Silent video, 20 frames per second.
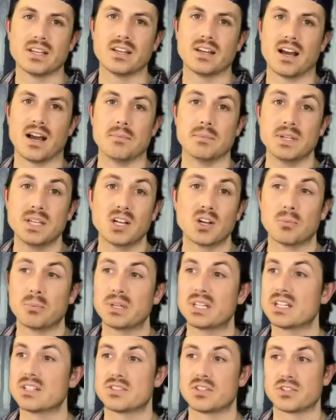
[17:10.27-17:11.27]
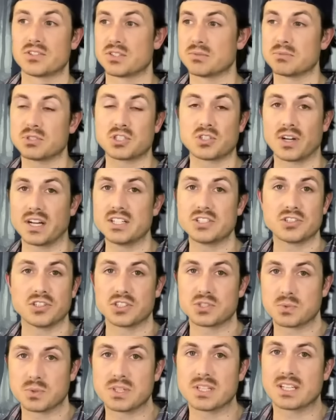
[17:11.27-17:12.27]
I'm here because there's some
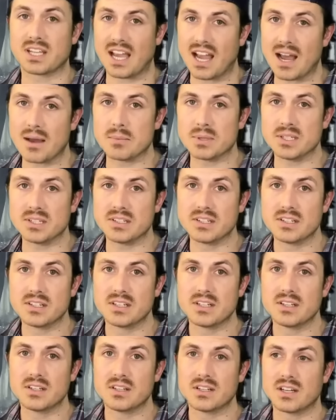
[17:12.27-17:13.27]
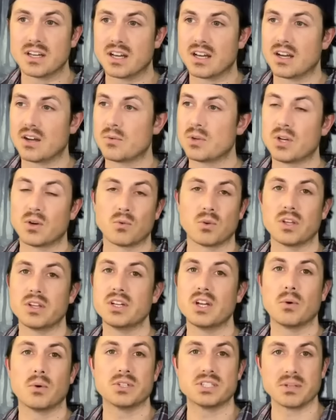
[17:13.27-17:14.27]
strangeness with the cabin. Uh, we don't really
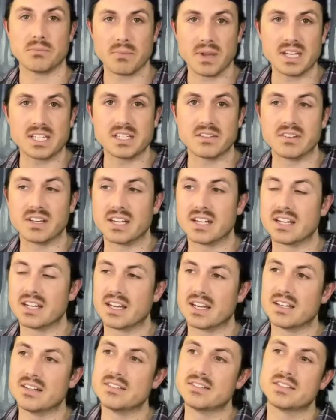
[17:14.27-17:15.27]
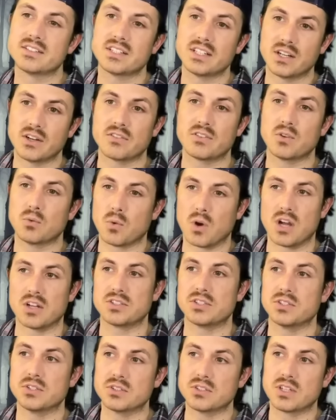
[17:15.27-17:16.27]
know what to make of it. And, you know, if you want
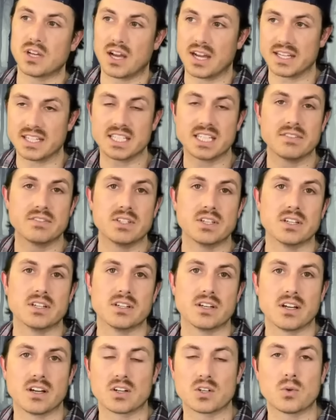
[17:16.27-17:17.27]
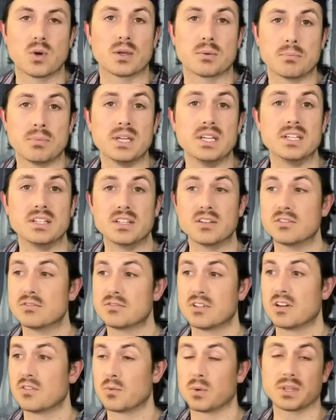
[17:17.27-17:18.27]
to, I can give you a, a, quick peek of,
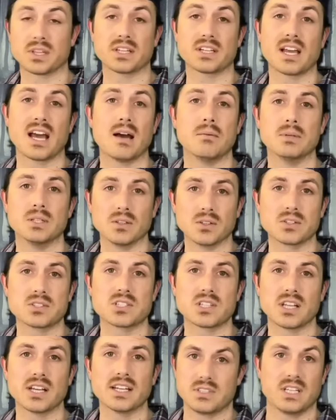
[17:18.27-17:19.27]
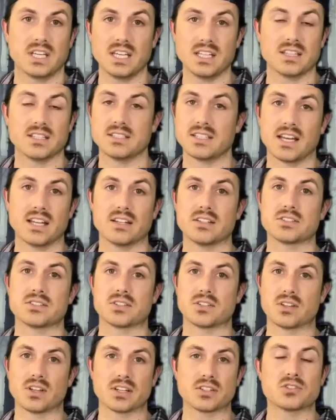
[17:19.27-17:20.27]
of what the cabin looks like. Keith and Dennis
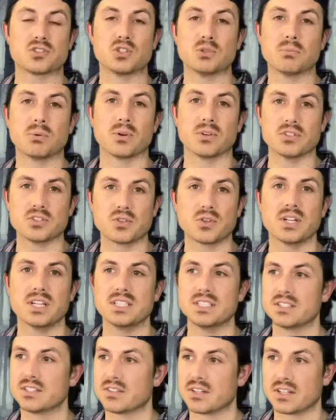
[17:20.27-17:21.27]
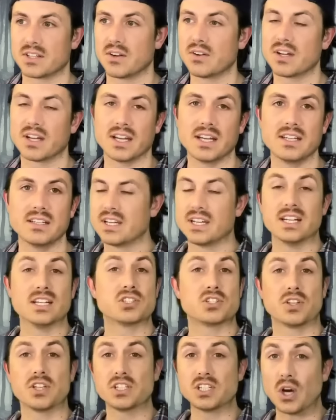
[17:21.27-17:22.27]
are like super intrigued and they're like, okay. And
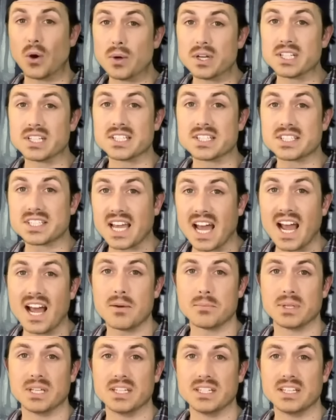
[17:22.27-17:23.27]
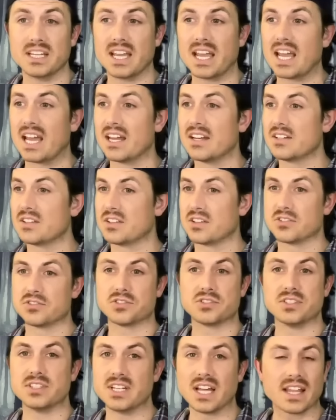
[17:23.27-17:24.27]
so they go into this cabin and
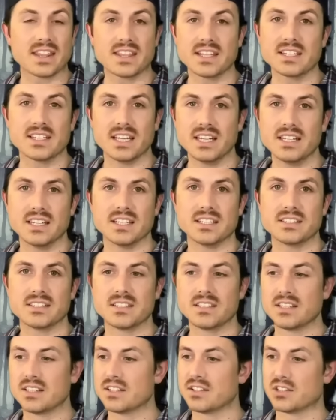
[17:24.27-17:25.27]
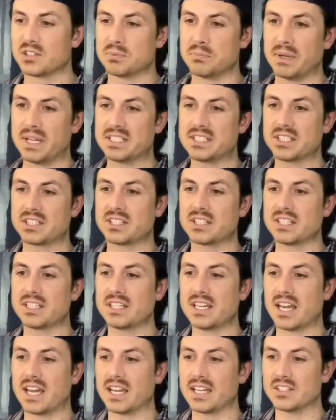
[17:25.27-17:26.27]
there's nothing in it. There's
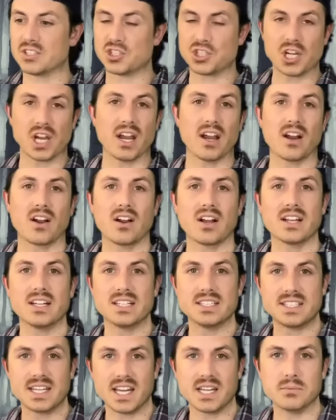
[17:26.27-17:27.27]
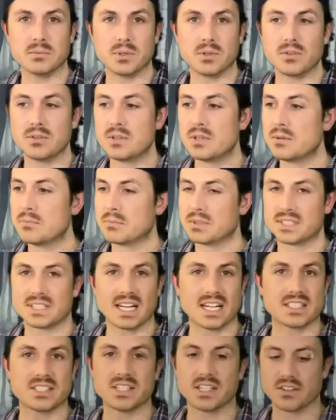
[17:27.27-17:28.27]
basically a chair and a table, but
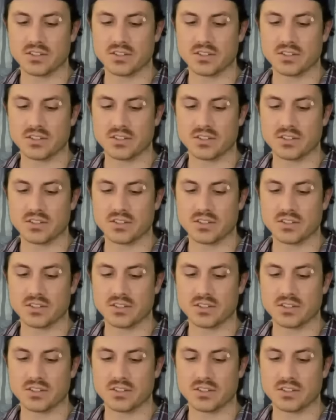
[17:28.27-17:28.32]
that's it.